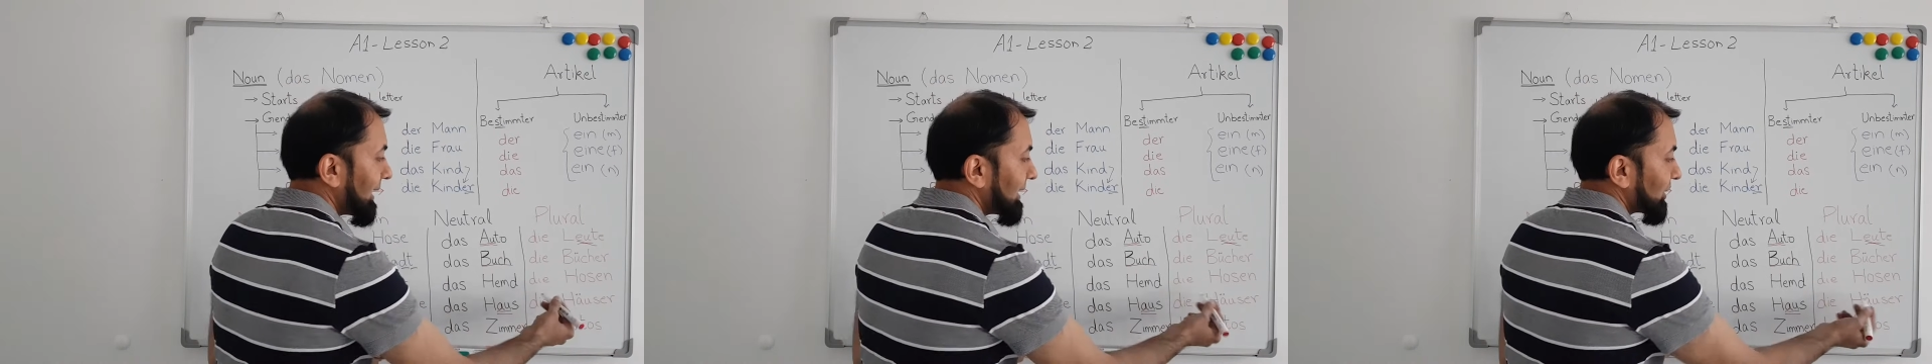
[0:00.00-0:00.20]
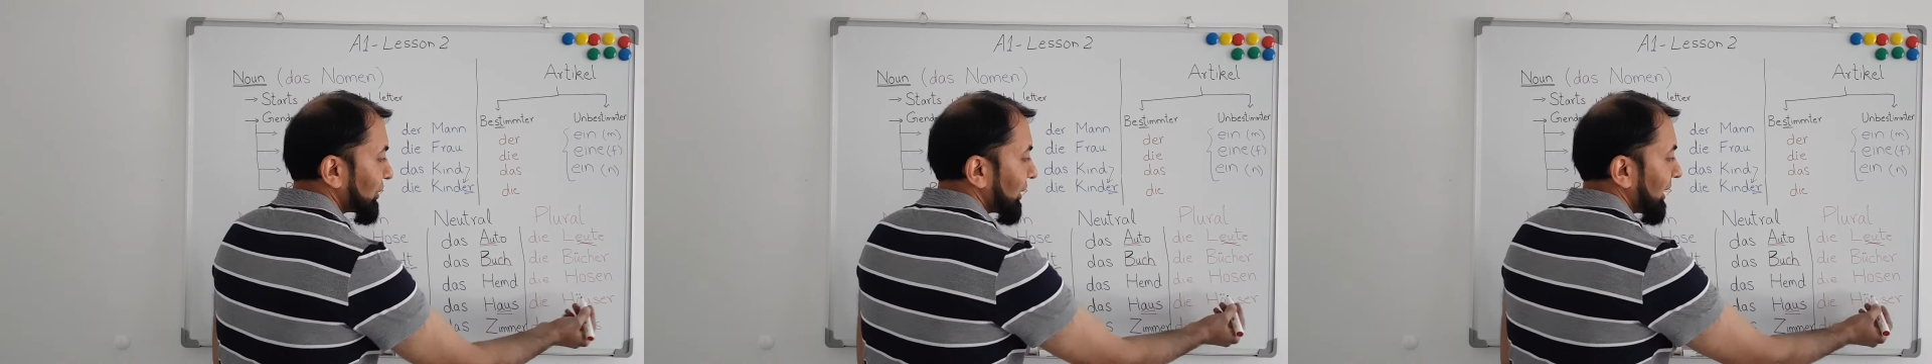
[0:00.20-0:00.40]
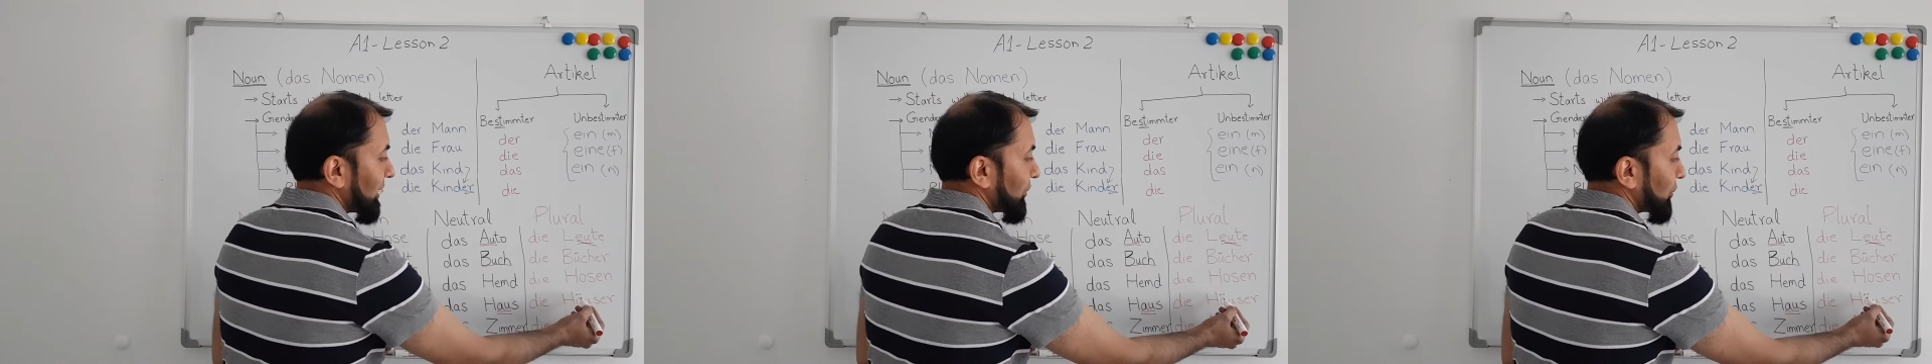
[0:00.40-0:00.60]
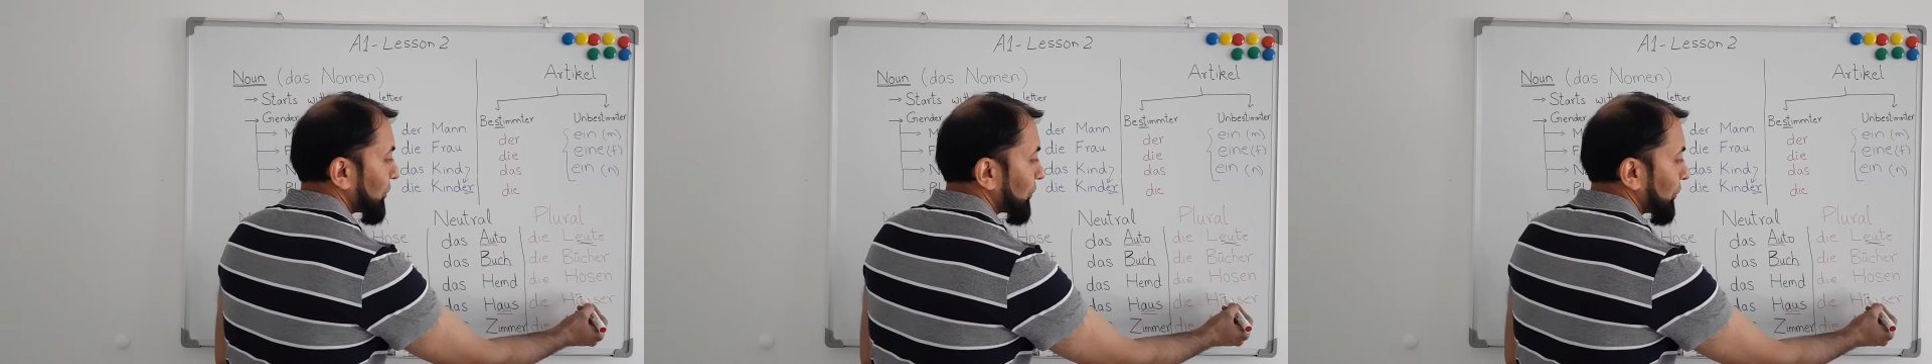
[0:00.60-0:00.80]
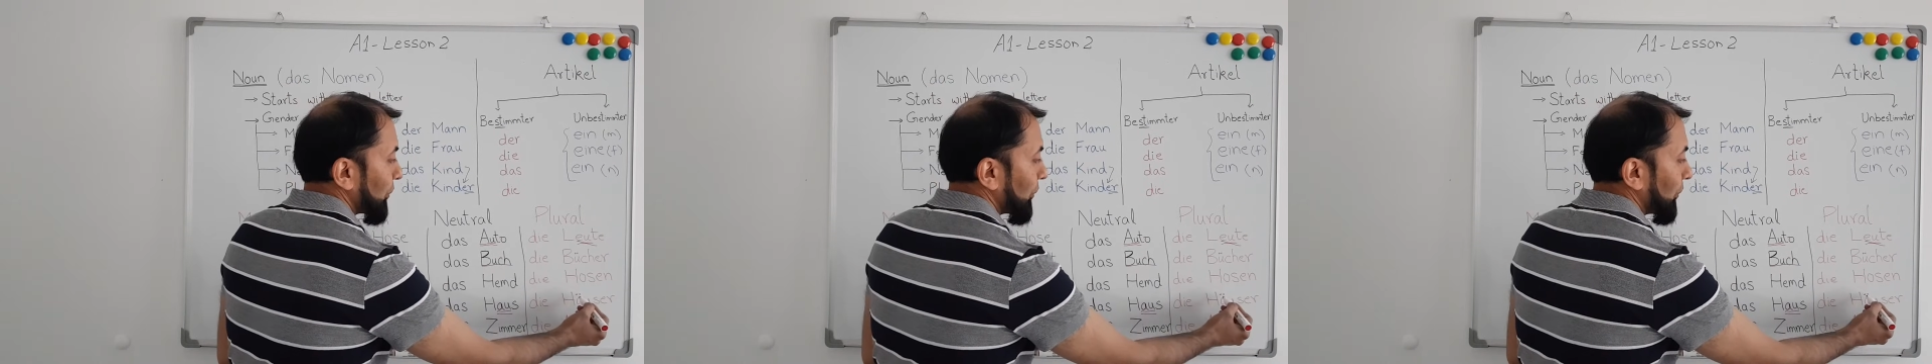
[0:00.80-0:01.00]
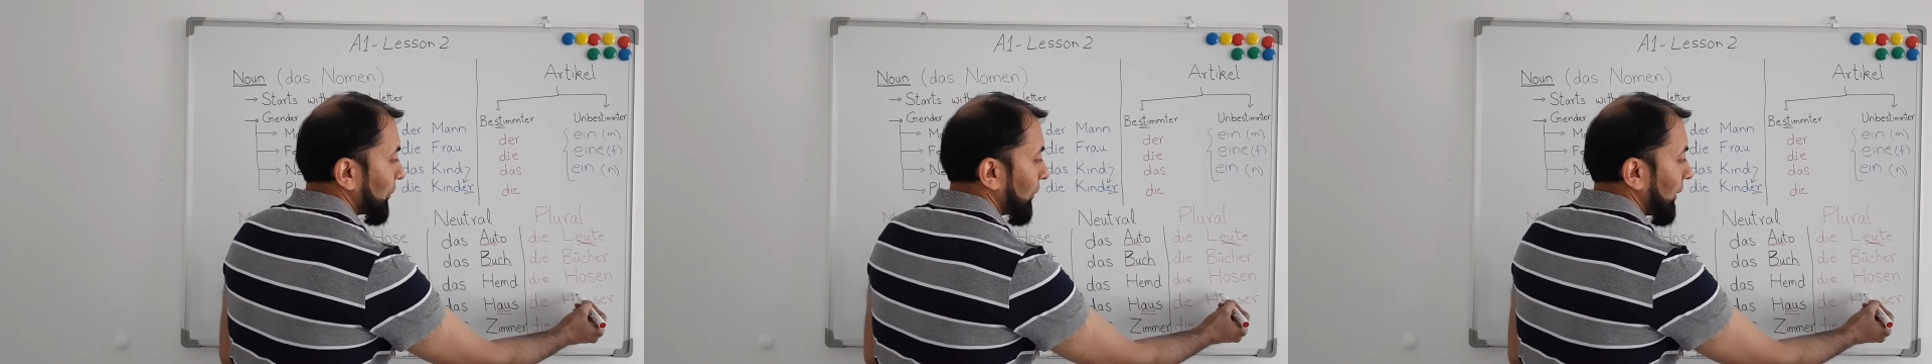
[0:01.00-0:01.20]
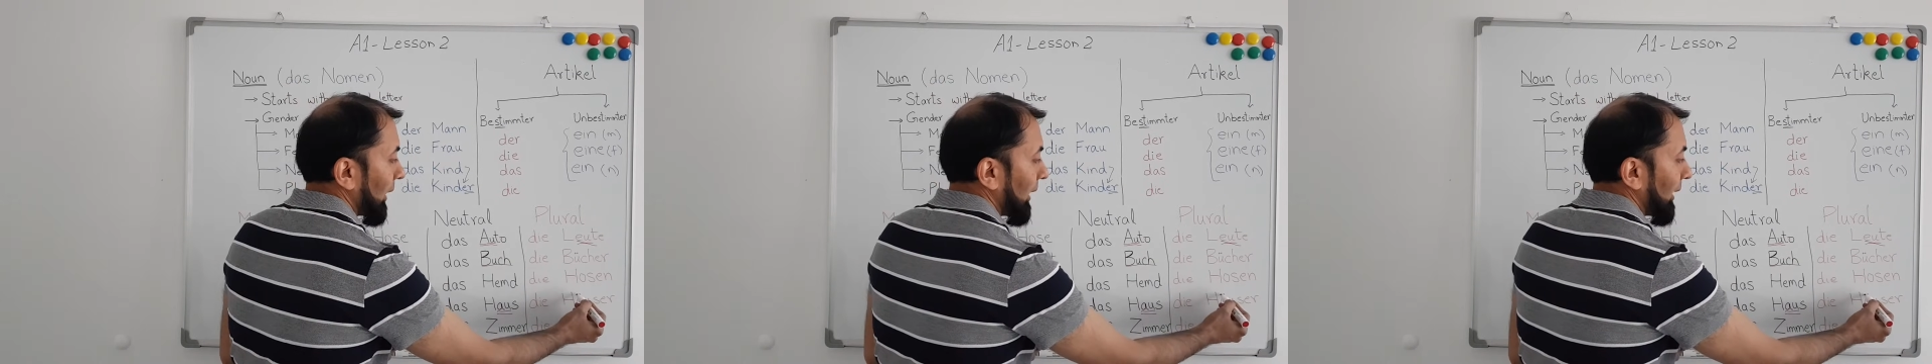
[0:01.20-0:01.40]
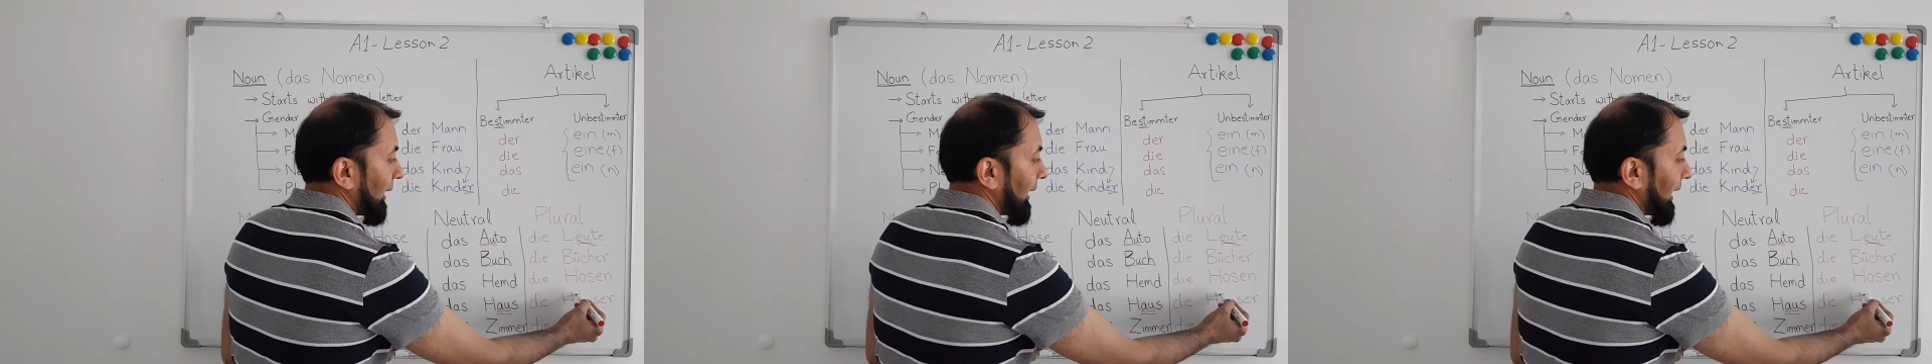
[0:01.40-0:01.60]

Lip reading: is changed to